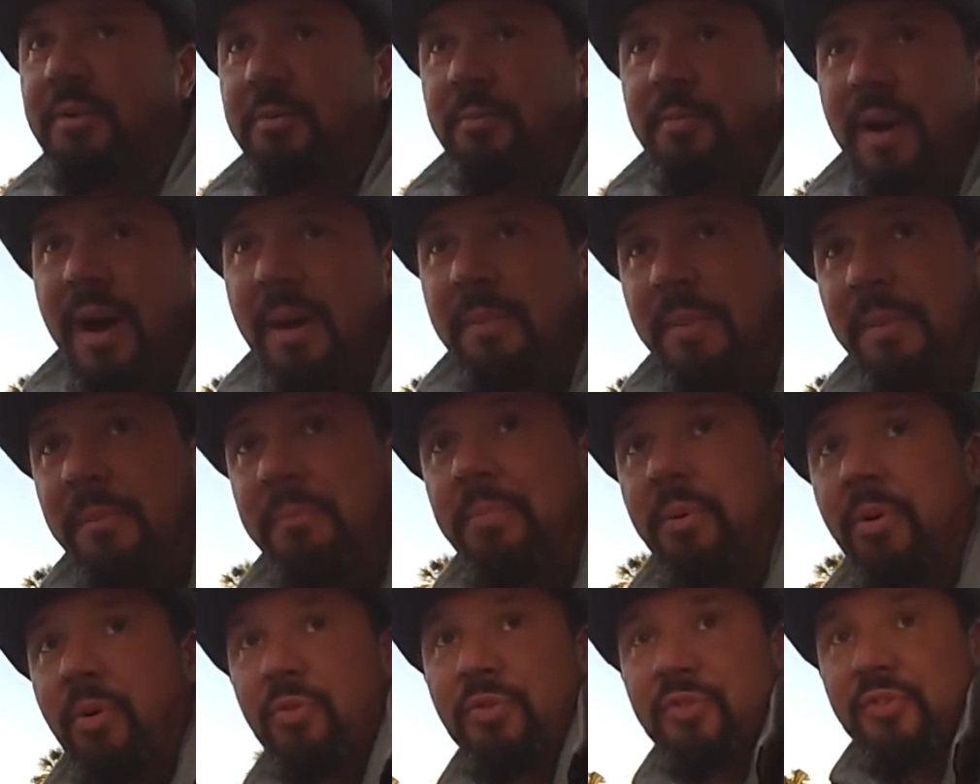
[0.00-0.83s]
was popping
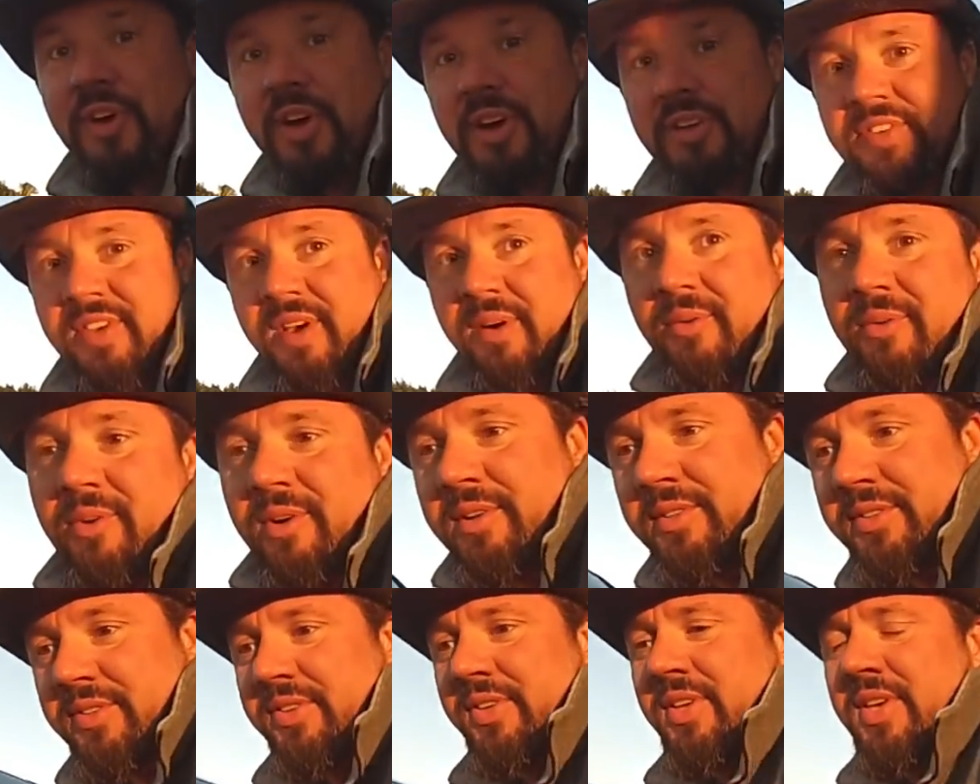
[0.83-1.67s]
both jacks at
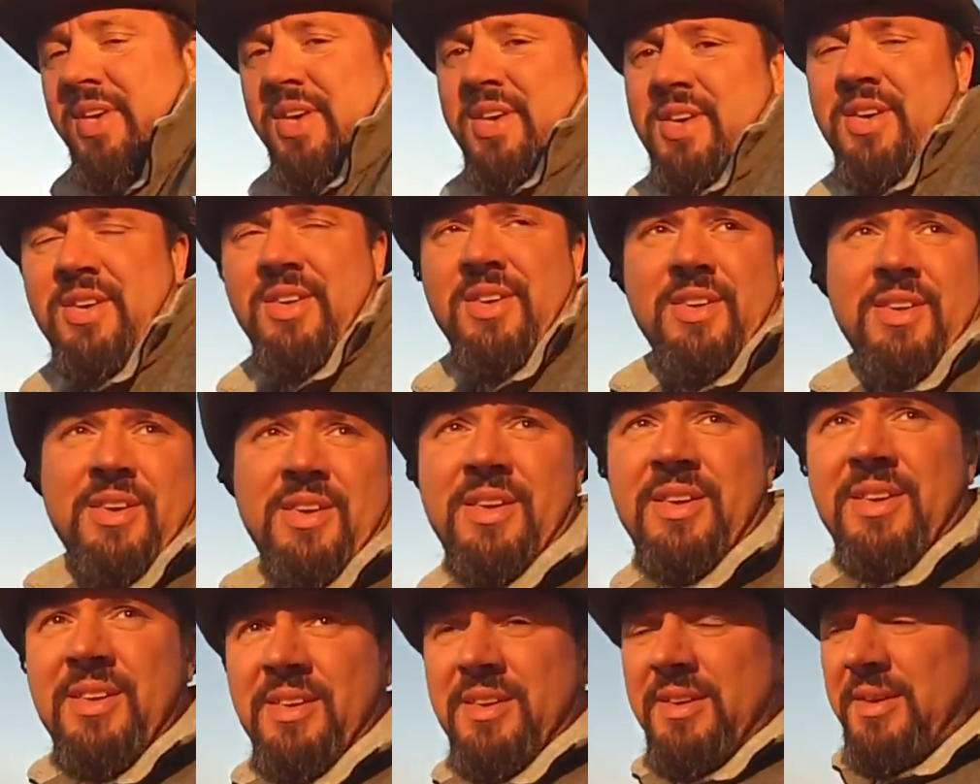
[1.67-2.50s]
once.
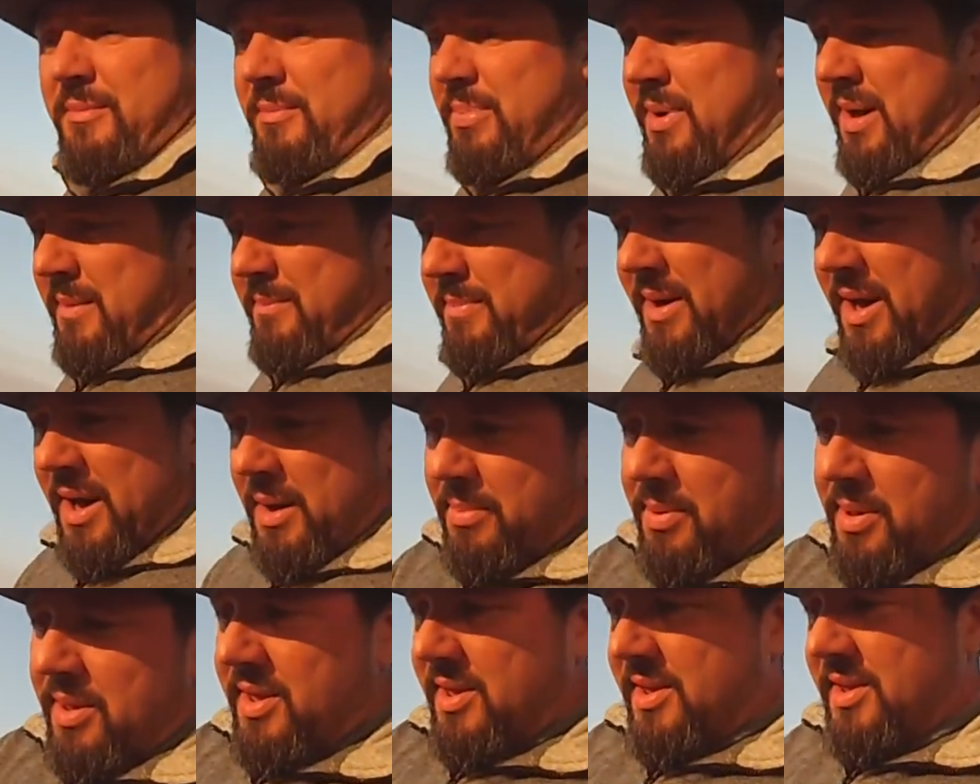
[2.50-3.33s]
Pop,
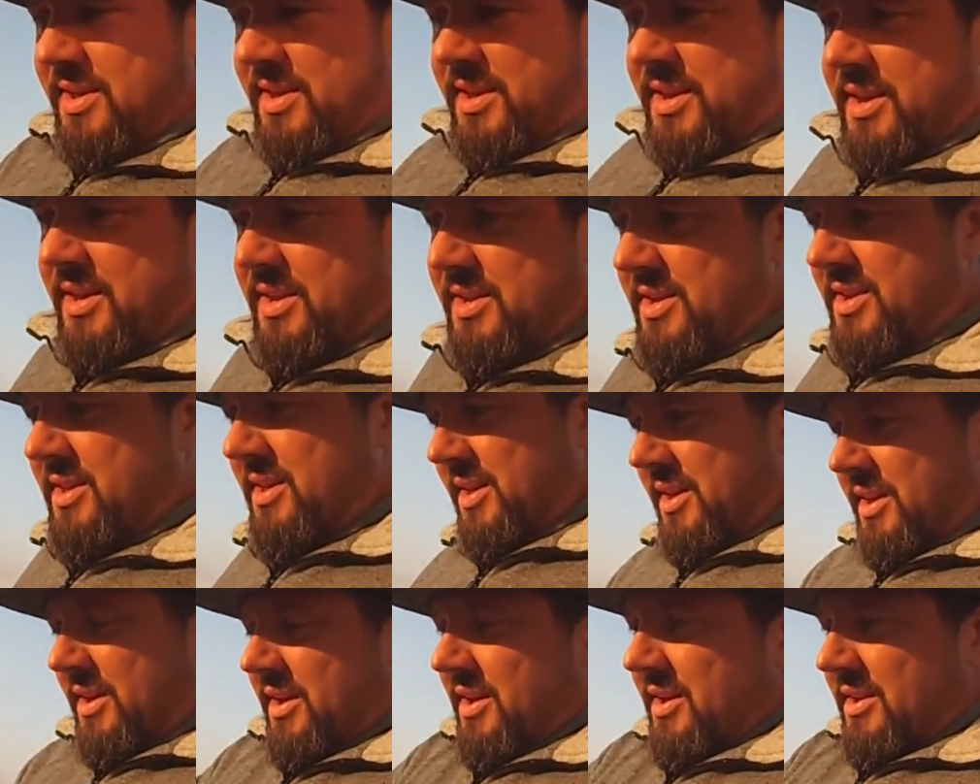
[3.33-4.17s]
pop. And
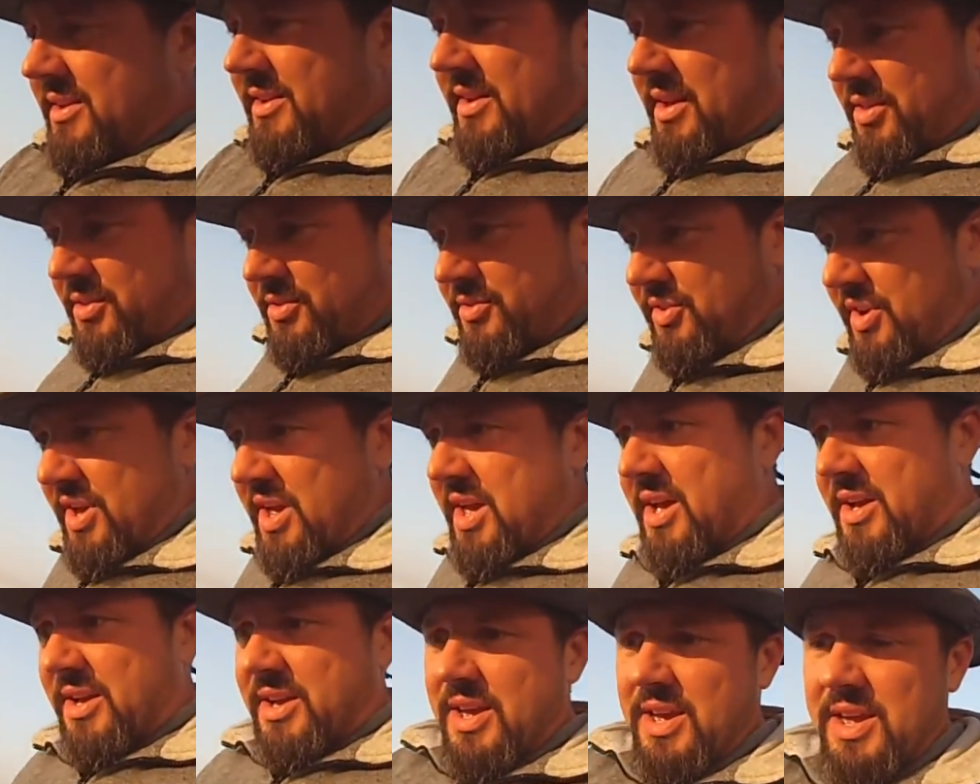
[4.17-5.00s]
the other
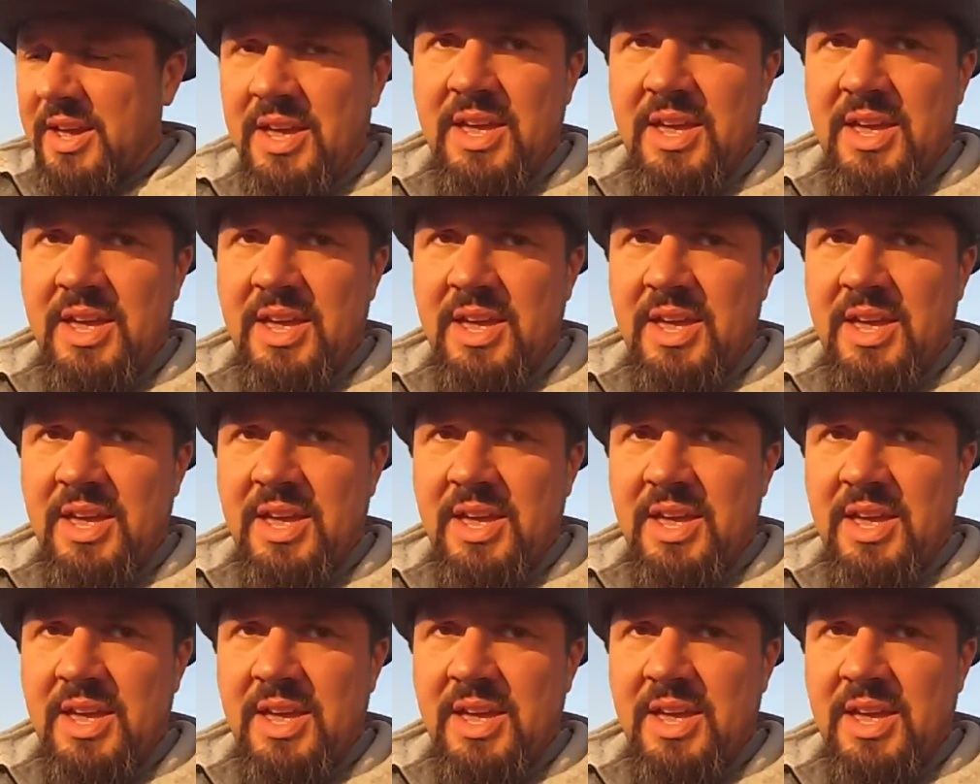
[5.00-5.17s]
jack